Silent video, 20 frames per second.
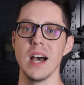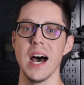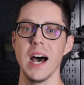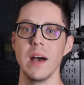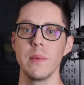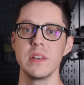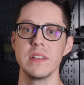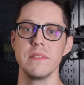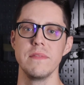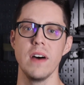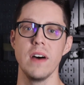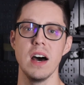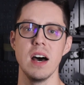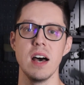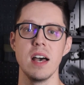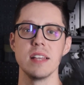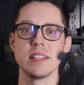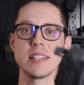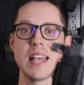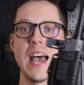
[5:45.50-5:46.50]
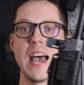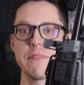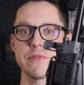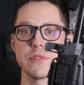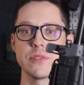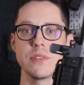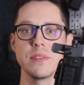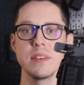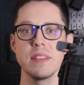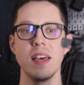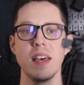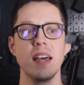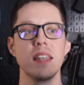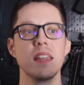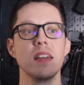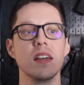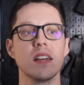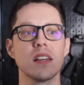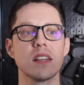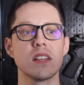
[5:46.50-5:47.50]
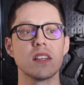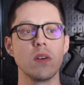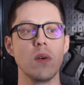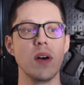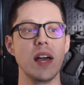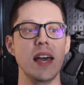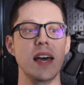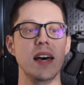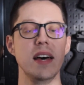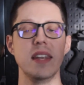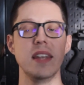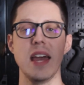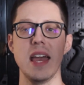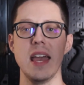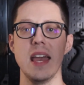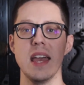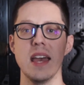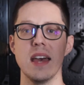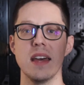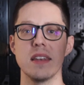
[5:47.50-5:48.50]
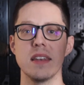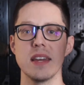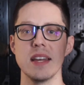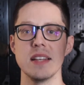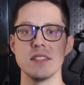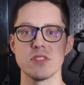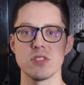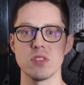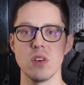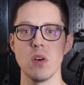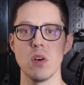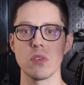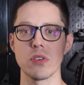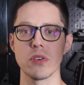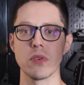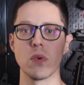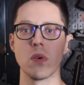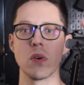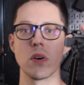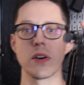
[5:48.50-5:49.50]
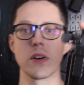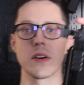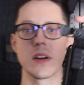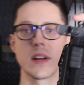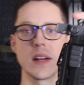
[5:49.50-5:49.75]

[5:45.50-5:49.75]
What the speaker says: I would advise, after doing that, go ahead and install your